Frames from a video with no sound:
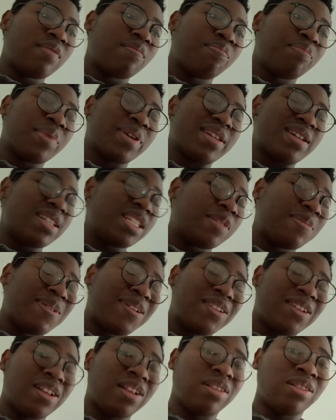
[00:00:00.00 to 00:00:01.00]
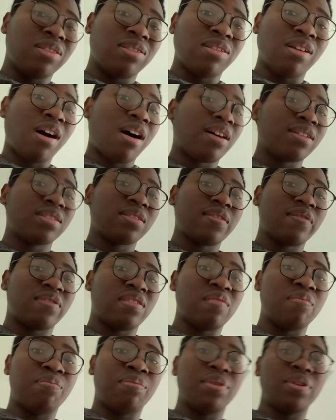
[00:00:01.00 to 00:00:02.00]
But it does spend a lot of the
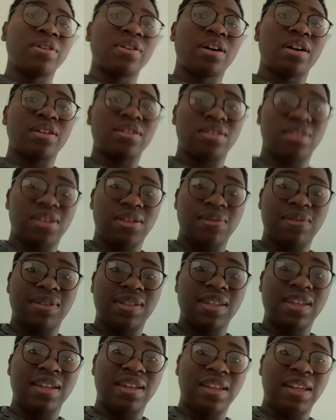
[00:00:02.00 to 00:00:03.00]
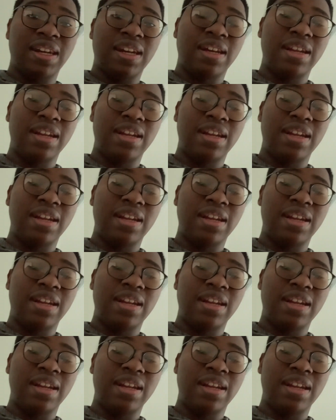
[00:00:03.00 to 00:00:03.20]
book on QCD